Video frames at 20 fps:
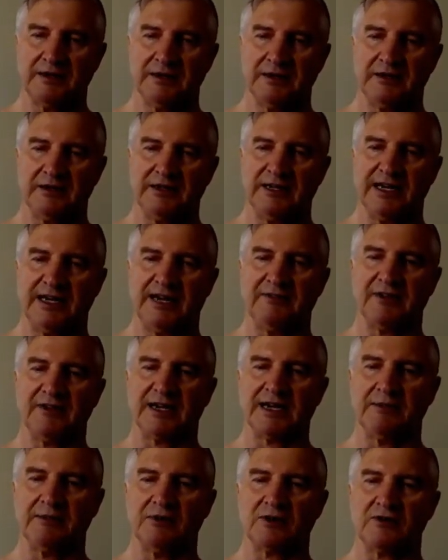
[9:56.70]
you haven't
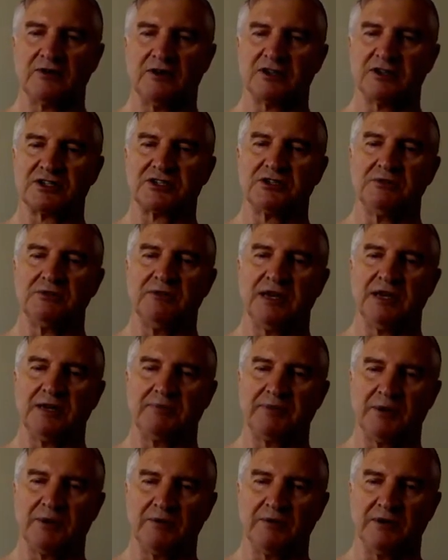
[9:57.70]
come across too many
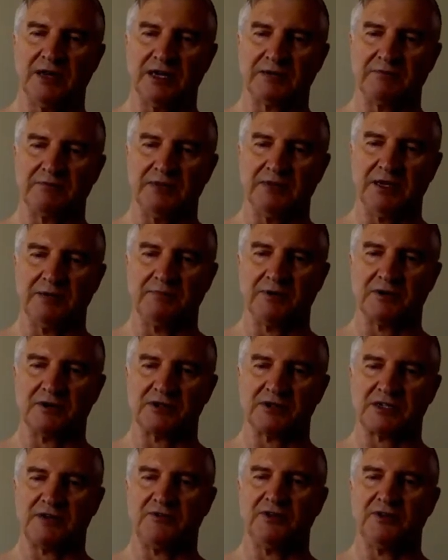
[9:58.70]
people like me, because
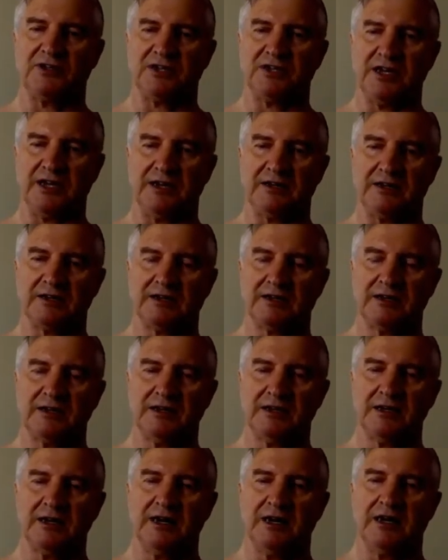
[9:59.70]
if you did,
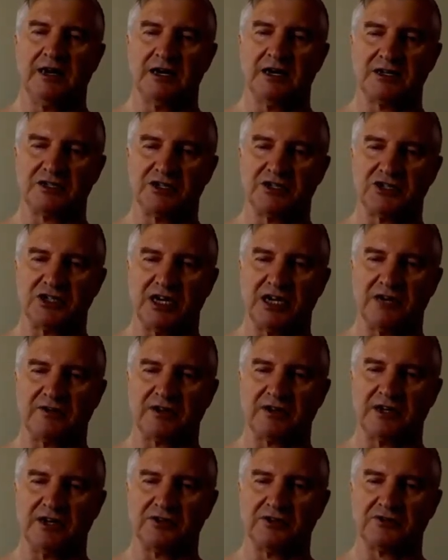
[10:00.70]
and I was in charge of the
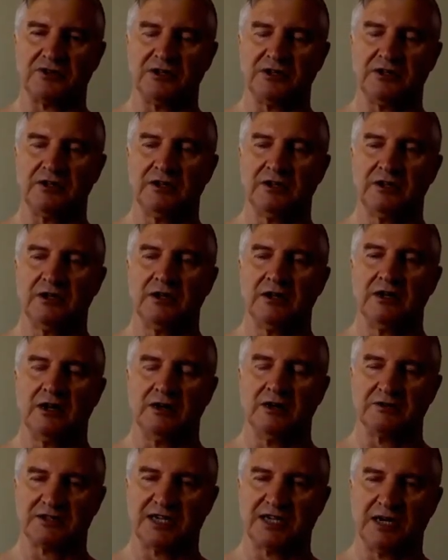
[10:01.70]
country, I'll
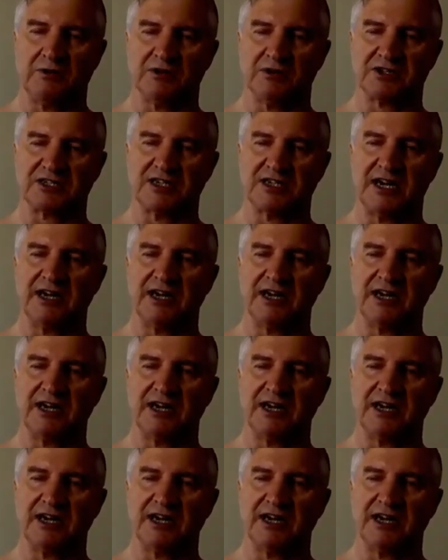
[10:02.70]
tell you what, Saudi